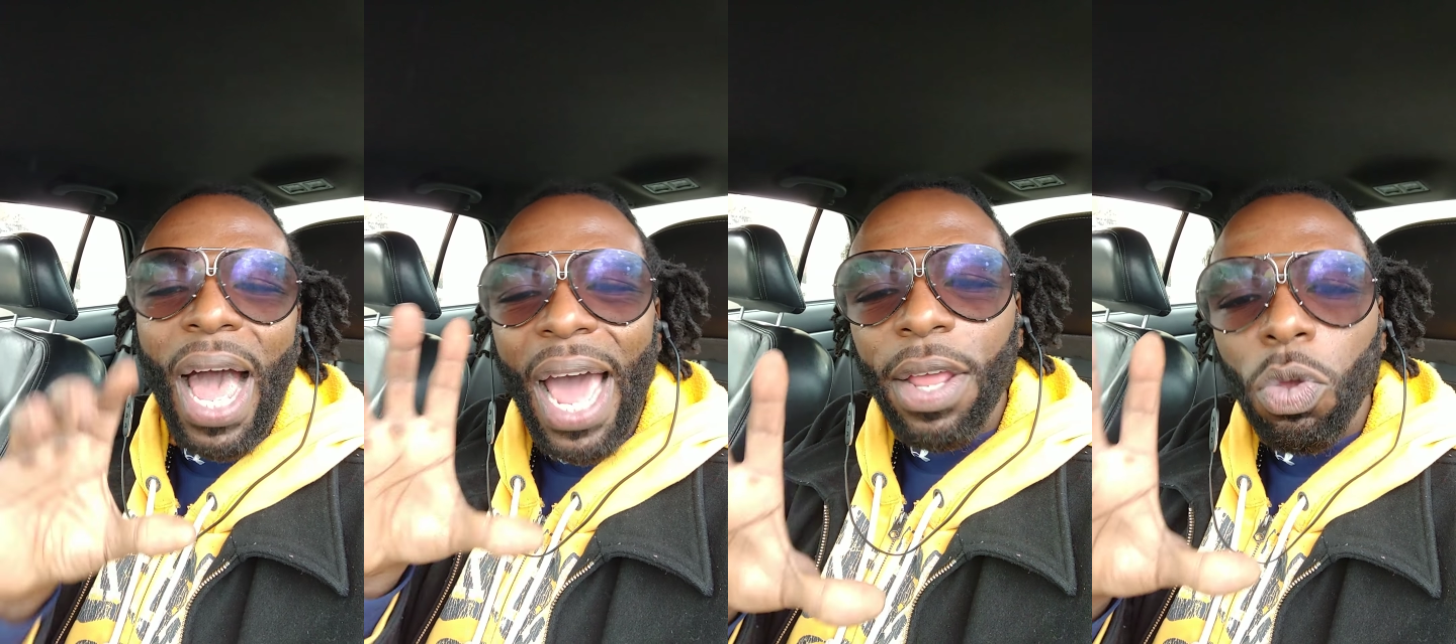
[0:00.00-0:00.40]

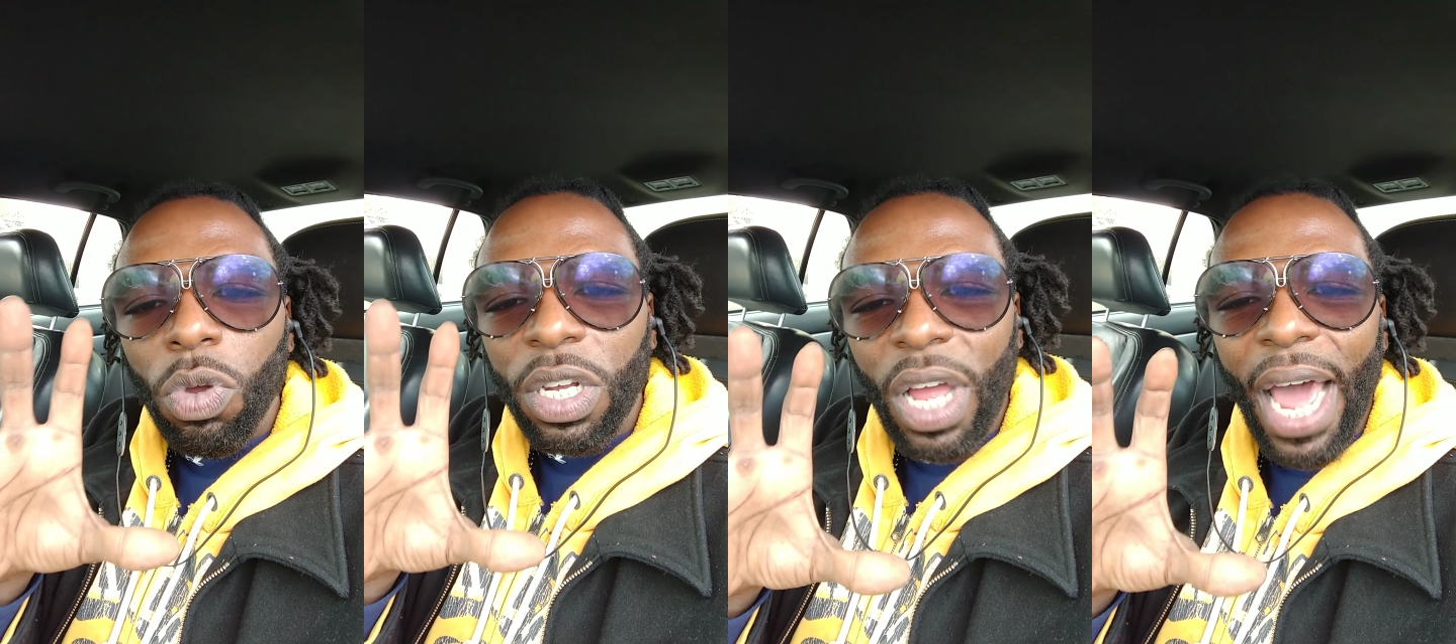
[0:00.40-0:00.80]
How do you
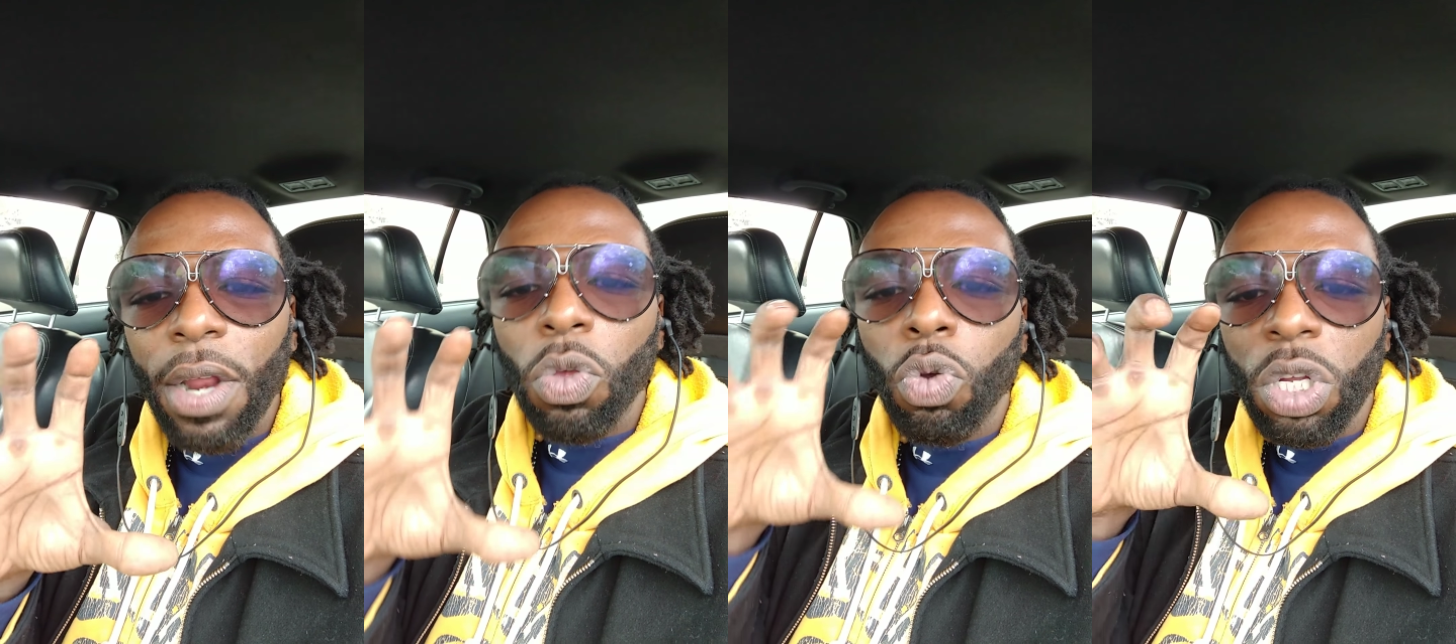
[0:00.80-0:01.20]
how
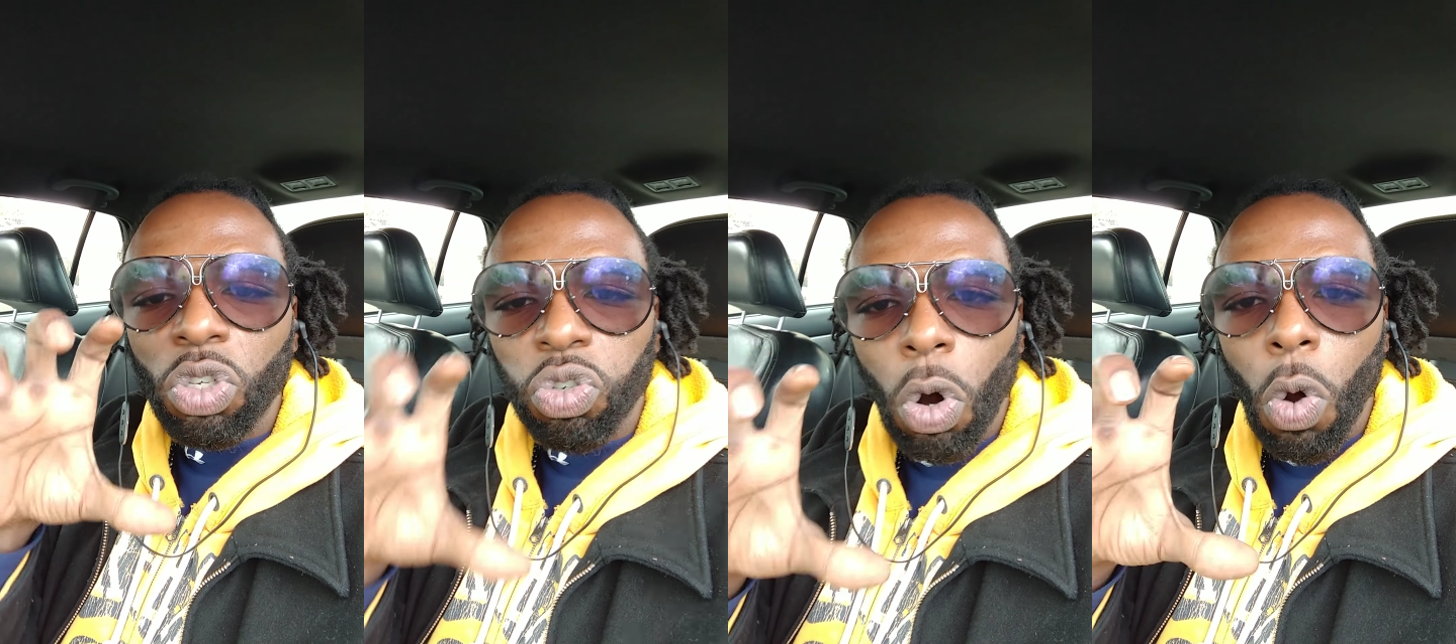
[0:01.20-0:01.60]
do you
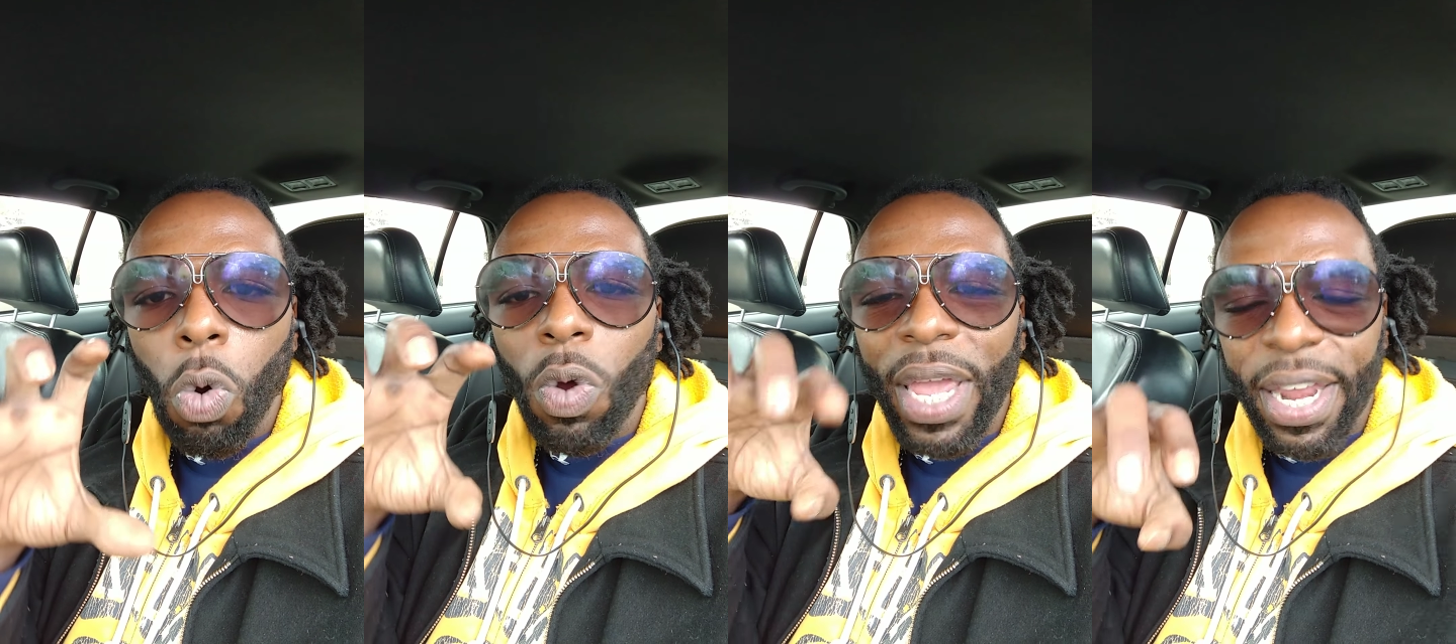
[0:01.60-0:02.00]

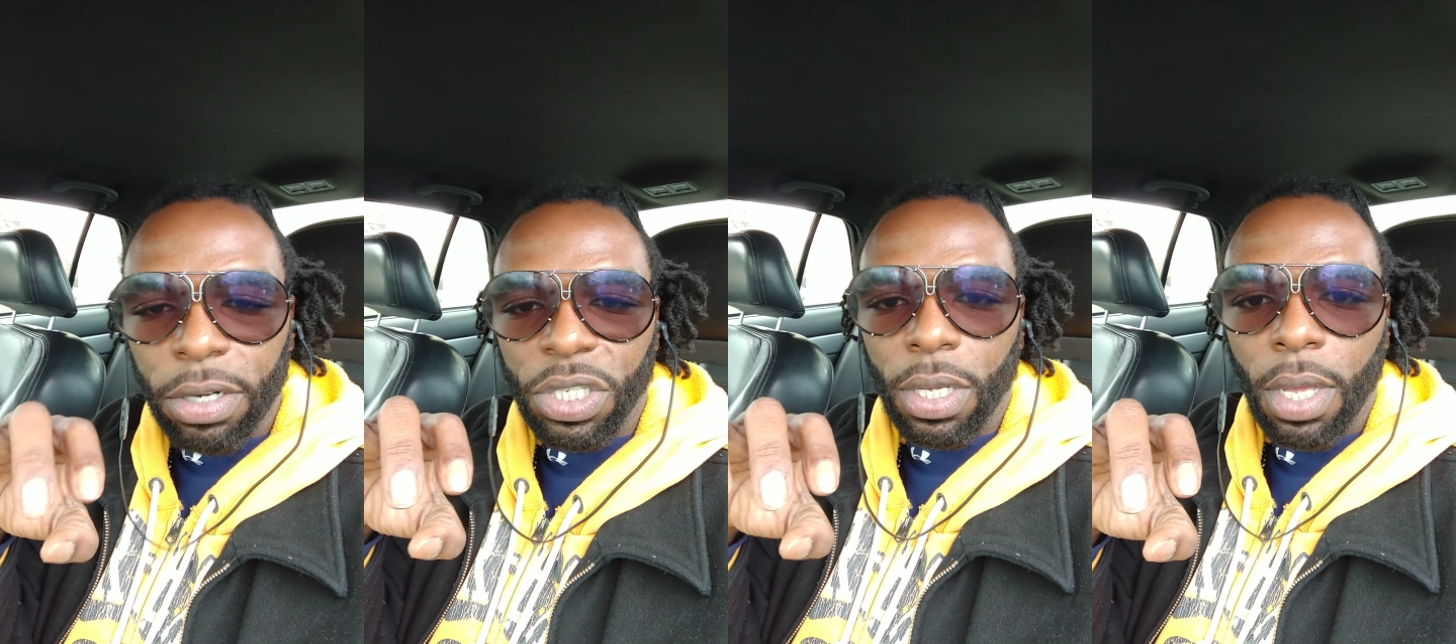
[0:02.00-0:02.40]
control
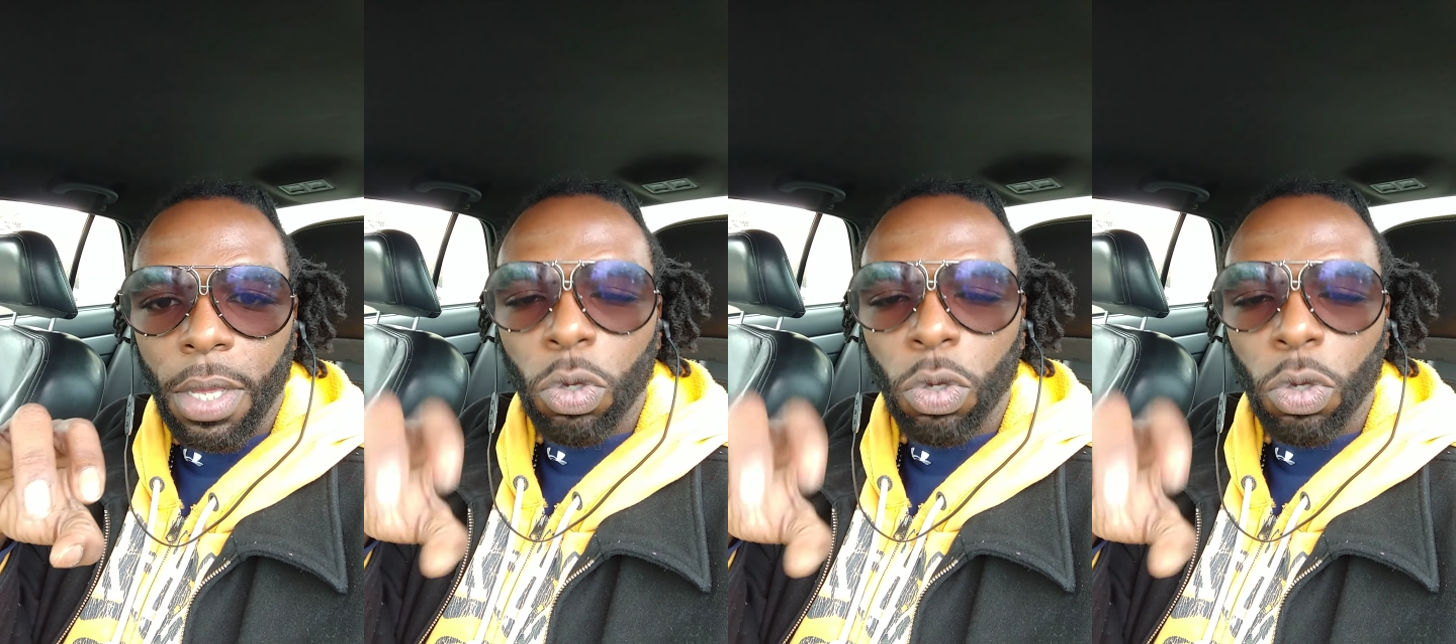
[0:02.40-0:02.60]
energy?